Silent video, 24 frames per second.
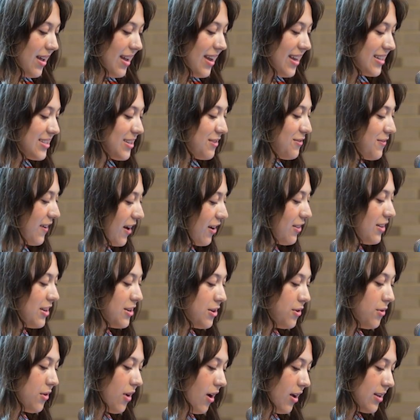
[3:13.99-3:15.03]
It's a fairly
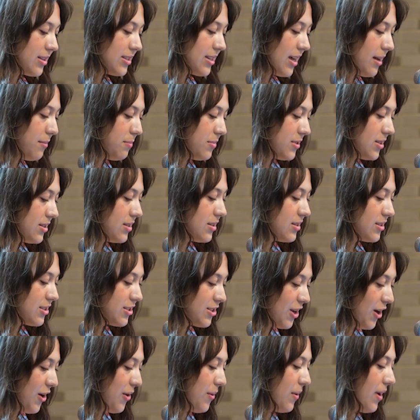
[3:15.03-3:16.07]
new concept,
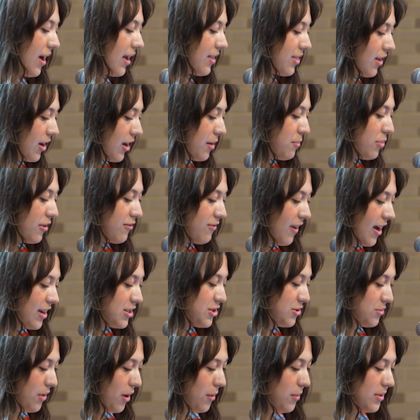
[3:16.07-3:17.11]
so I thought I'd
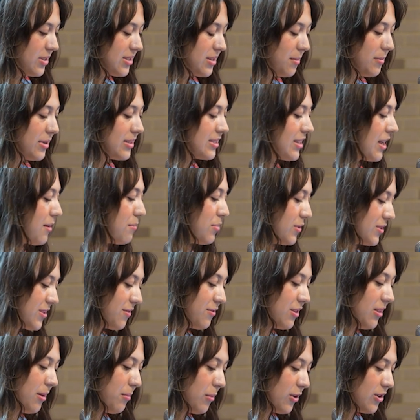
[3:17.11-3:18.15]
provide you all with some examples
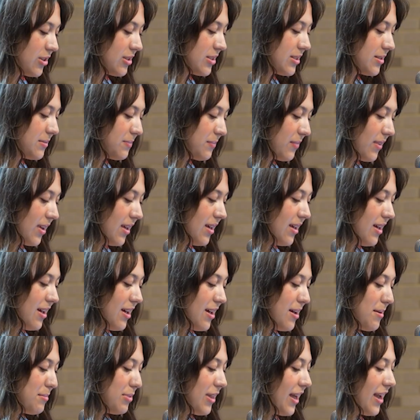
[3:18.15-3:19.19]
of glimmers.
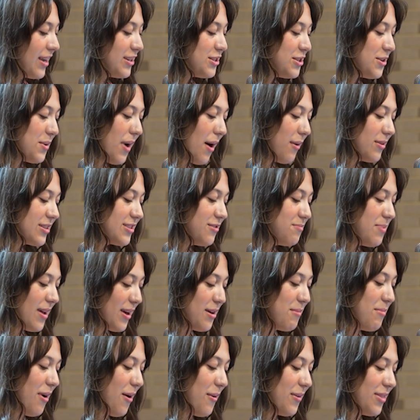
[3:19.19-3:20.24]
Playing 2 hours of
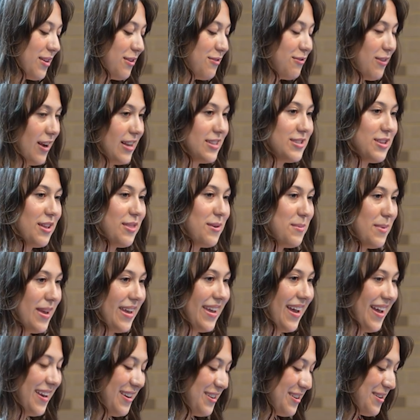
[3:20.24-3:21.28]
pickleball with your friends on the
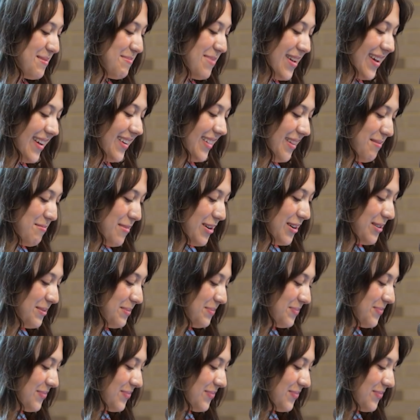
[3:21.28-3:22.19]
weekend could be a glimmer.